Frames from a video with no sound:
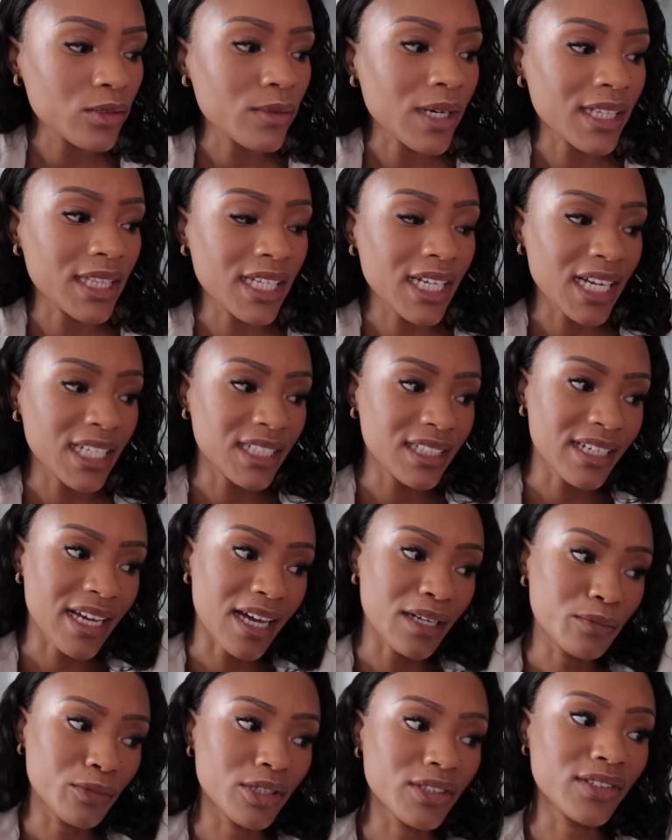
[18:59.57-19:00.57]
Oh, I think I need
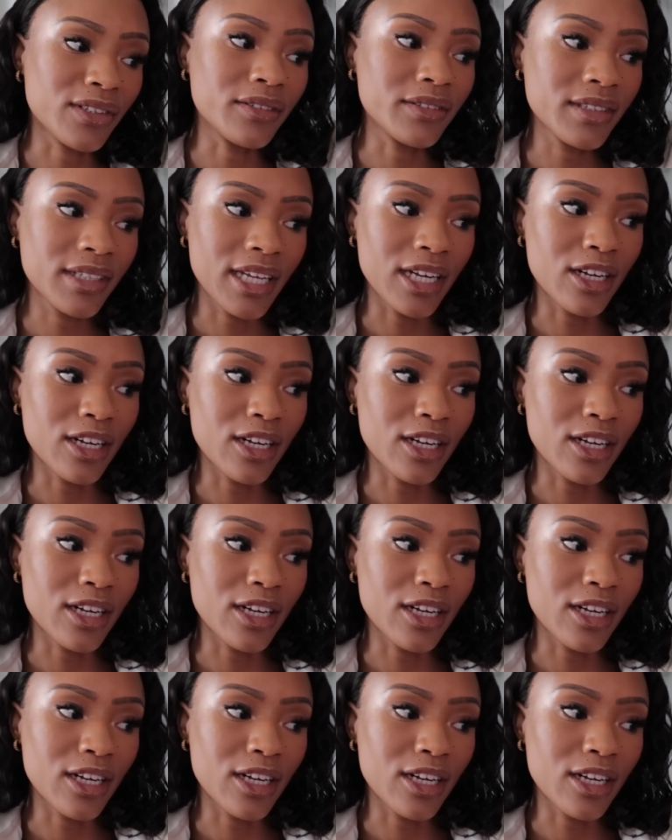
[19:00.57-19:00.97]
to add more salted